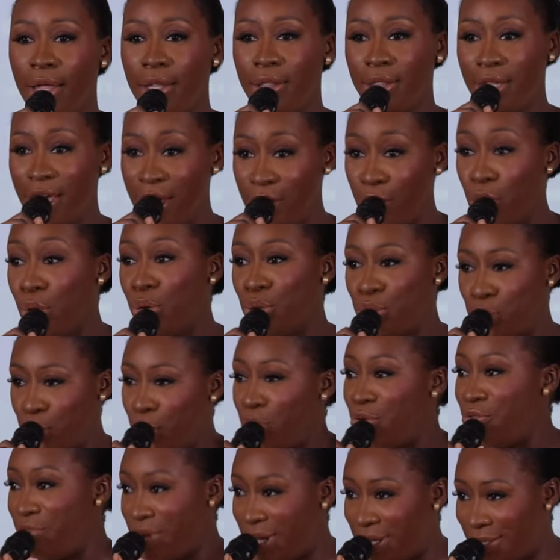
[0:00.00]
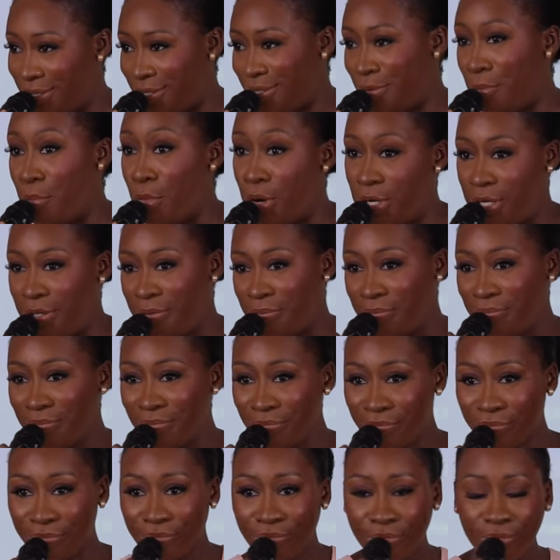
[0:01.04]
they also raised money.
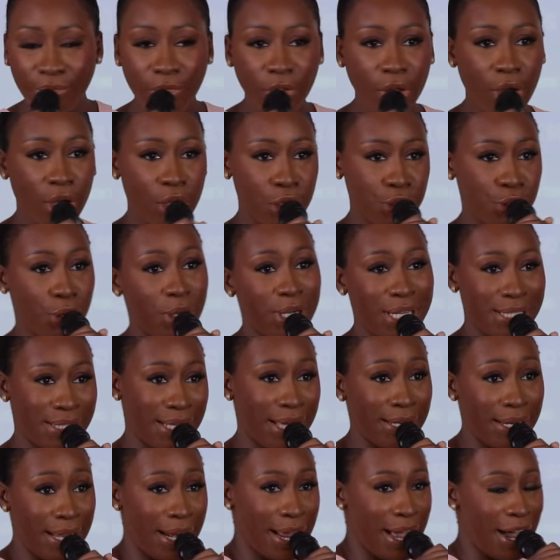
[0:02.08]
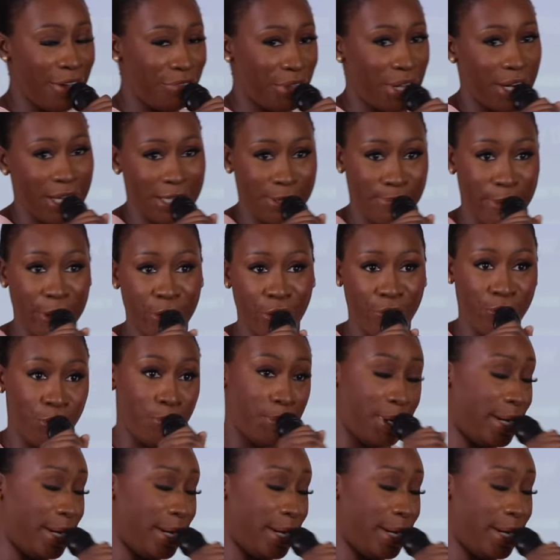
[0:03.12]
So understand and have that at the back of your